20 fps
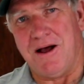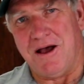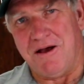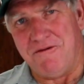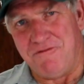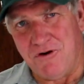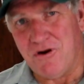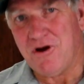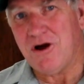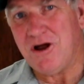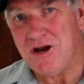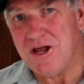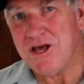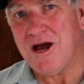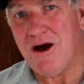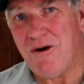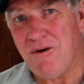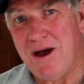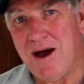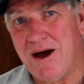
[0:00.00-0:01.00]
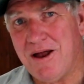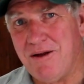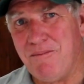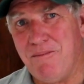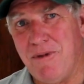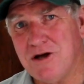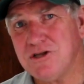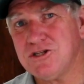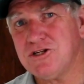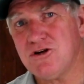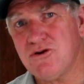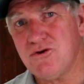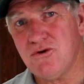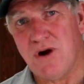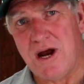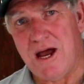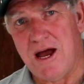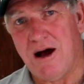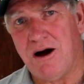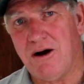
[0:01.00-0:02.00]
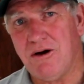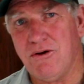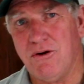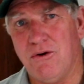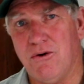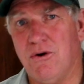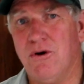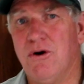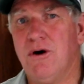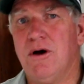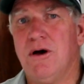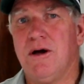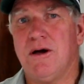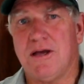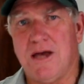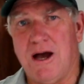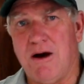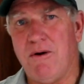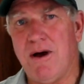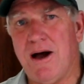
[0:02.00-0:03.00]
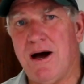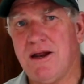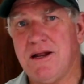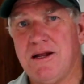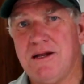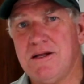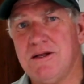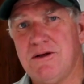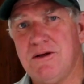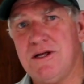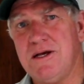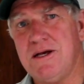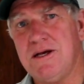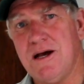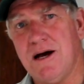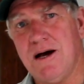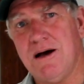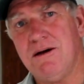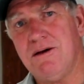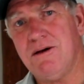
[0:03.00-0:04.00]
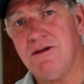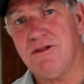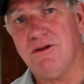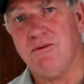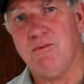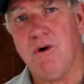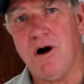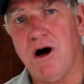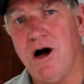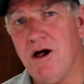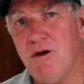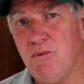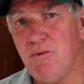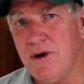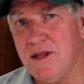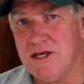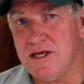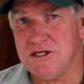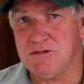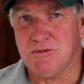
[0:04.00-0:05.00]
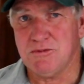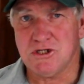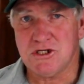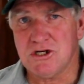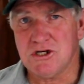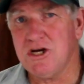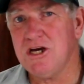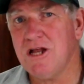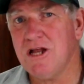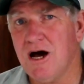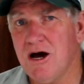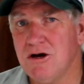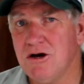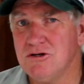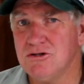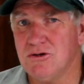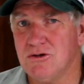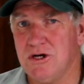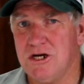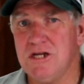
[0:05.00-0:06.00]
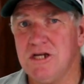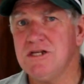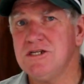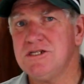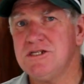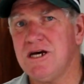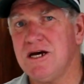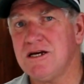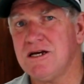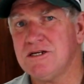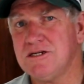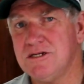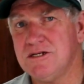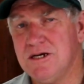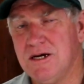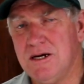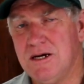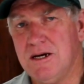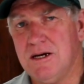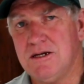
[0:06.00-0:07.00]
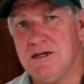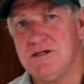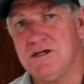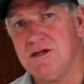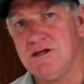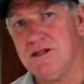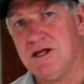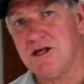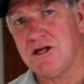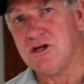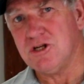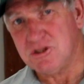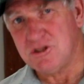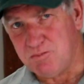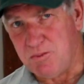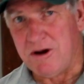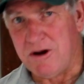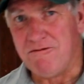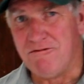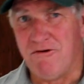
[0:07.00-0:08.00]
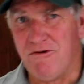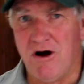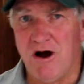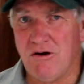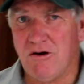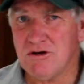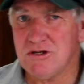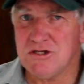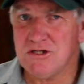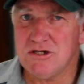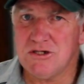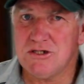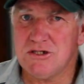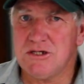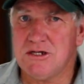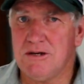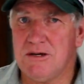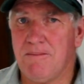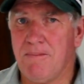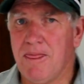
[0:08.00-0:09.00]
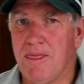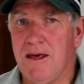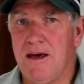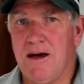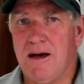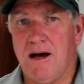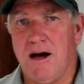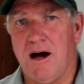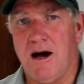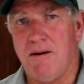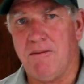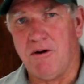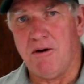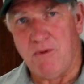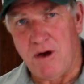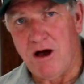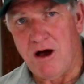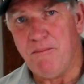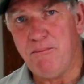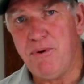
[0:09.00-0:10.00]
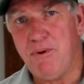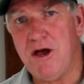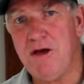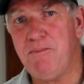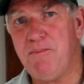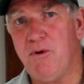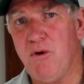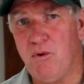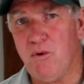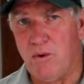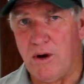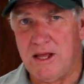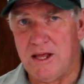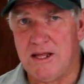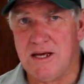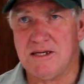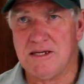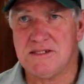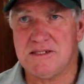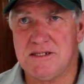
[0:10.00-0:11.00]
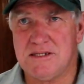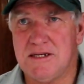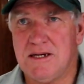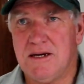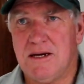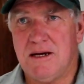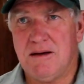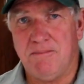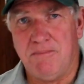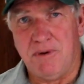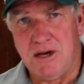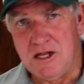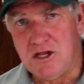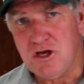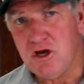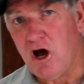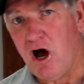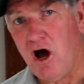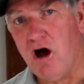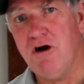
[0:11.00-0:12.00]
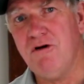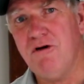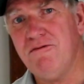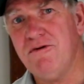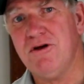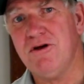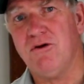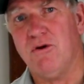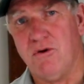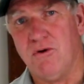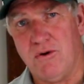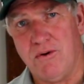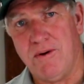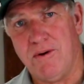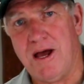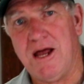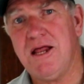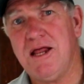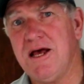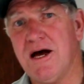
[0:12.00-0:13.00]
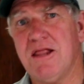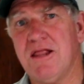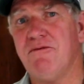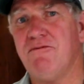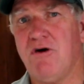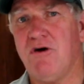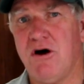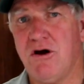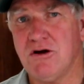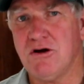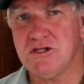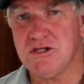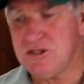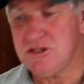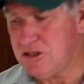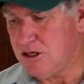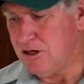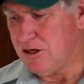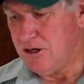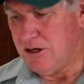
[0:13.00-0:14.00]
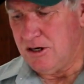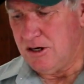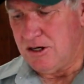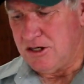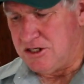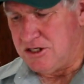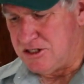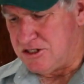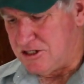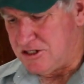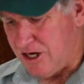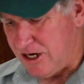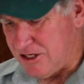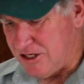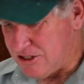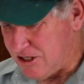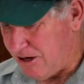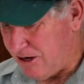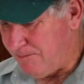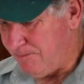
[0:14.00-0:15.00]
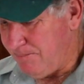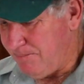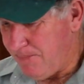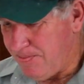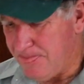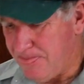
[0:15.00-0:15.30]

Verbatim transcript: if you're going to go out amongst a crowd or go out into the, uh, the wild where there's mosquitoes or insects to, that can spread viruses um, around people where there's been COVID or any other viruses, just take some,